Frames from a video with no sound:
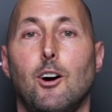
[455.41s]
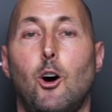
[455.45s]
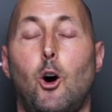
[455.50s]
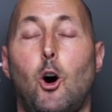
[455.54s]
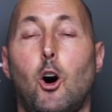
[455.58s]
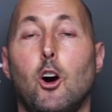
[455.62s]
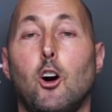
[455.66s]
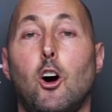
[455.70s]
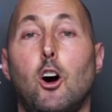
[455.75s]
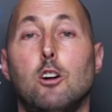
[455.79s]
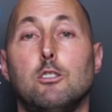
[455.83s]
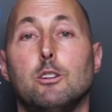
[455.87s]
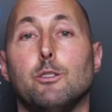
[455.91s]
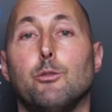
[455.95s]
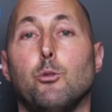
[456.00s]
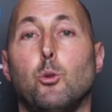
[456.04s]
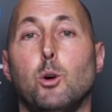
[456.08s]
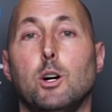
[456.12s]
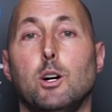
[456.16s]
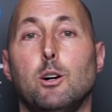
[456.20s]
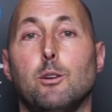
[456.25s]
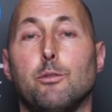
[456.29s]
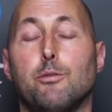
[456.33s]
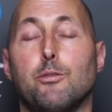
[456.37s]
our olive
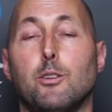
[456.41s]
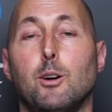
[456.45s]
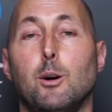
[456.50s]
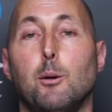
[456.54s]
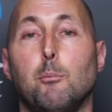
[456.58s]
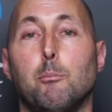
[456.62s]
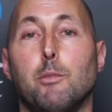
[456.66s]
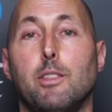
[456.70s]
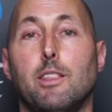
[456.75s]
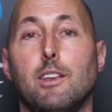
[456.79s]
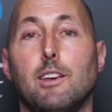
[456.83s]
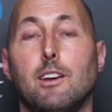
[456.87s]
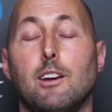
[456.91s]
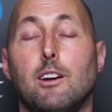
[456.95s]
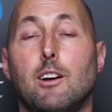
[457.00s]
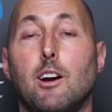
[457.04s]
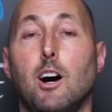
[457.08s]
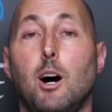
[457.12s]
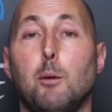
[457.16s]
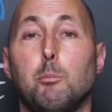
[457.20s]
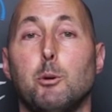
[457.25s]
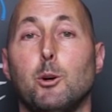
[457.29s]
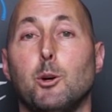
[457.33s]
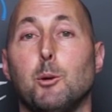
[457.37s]
oil from the
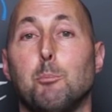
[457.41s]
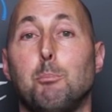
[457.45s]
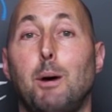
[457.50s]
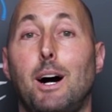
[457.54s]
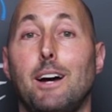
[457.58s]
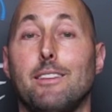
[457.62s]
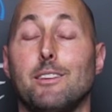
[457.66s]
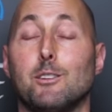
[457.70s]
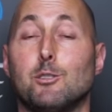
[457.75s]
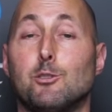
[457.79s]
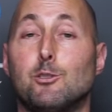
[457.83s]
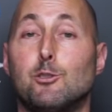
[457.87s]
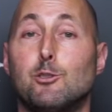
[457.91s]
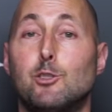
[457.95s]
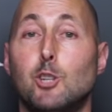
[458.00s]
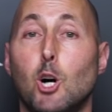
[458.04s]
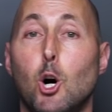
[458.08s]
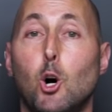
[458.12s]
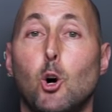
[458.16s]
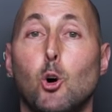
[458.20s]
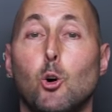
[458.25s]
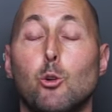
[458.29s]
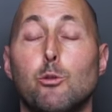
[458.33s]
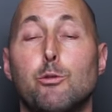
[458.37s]
cupboard by the
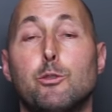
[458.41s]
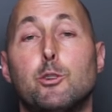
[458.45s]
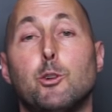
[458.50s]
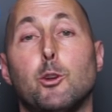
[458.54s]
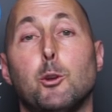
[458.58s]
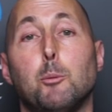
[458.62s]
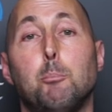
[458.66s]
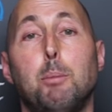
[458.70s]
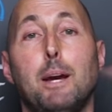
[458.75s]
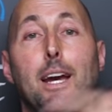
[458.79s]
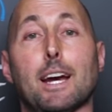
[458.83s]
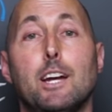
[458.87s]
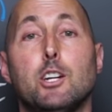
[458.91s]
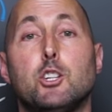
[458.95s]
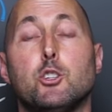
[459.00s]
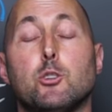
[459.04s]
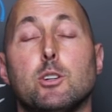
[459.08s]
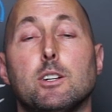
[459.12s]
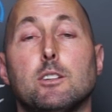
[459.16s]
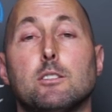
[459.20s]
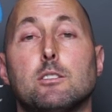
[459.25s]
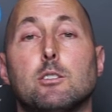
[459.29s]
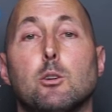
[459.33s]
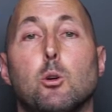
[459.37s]
stove to the
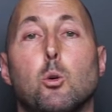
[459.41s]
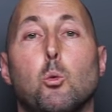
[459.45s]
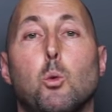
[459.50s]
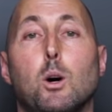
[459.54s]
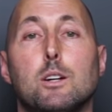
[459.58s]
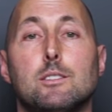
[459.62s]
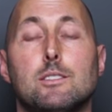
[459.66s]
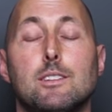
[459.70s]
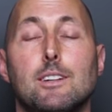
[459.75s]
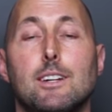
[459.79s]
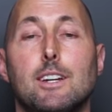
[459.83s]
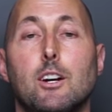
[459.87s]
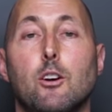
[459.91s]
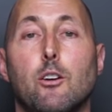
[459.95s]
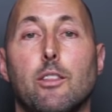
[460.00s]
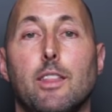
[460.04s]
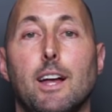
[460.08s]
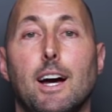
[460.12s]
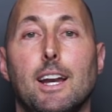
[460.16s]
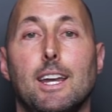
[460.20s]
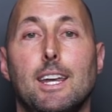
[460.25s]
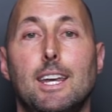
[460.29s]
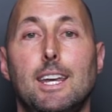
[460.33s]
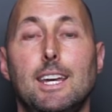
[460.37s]
pantry so it wasn't near
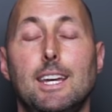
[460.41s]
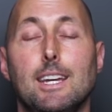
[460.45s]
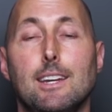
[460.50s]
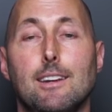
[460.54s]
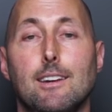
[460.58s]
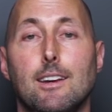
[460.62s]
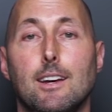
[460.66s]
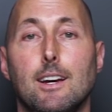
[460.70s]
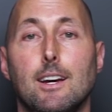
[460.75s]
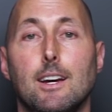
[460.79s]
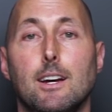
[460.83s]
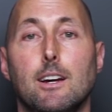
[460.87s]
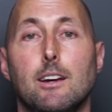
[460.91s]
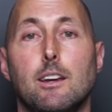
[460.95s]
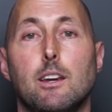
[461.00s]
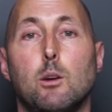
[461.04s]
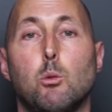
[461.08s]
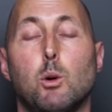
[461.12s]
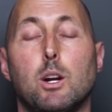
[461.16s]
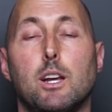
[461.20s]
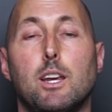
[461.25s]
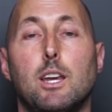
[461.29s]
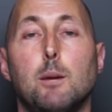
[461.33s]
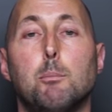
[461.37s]
that heat.
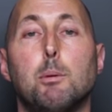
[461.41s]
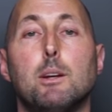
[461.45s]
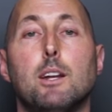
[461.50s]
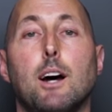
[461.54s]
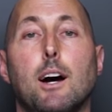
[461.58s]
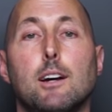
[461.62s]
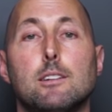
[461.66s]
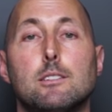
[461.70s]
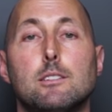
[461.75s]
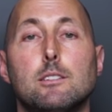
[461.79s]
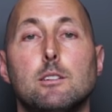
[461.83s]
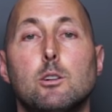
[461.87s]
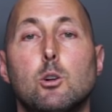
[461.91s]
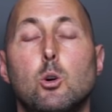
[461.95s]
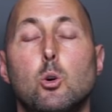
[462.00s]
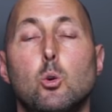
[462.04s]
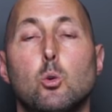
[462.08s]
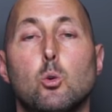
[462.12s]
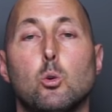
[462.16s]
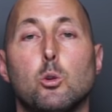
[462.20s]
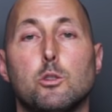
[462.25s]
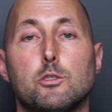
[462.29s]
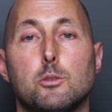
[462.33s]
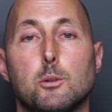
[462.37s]
You want to keep it nice and
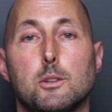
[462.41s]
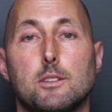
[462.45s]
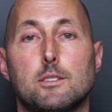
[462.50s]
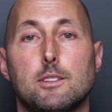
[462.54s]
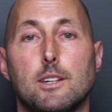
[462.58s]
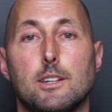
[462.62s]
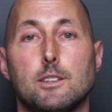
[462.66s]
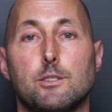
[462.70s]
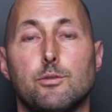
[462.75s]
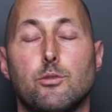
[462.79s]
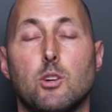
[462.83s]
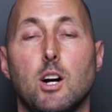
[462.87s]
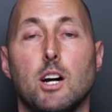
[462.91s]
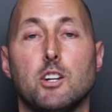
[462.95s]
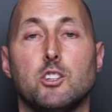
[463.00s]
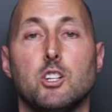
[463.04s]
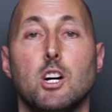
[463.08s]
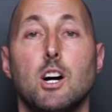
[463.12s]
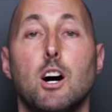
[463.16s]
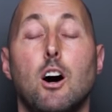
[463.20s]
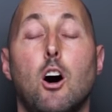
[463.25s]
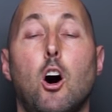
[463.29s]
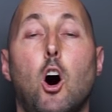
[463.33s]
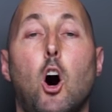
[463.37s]
cool so it stays fresh.
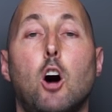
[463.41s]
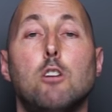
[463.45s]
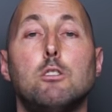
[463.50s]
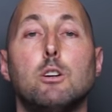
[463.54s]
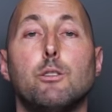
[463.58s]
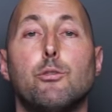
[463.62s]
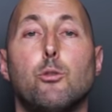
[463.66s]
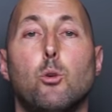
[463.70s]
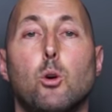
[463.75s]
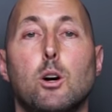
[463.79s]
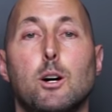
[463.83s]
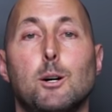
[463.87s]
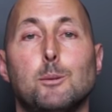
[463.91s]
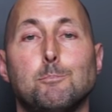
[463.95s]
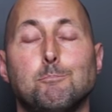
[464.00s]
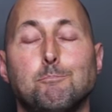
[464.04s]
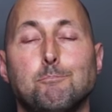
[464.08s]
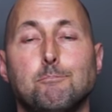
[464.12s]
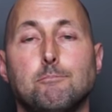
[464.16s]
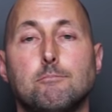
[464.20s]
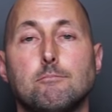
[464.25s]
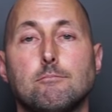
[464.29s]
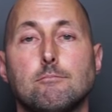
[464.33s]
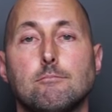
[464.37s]
Olive
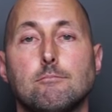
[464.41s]
oil,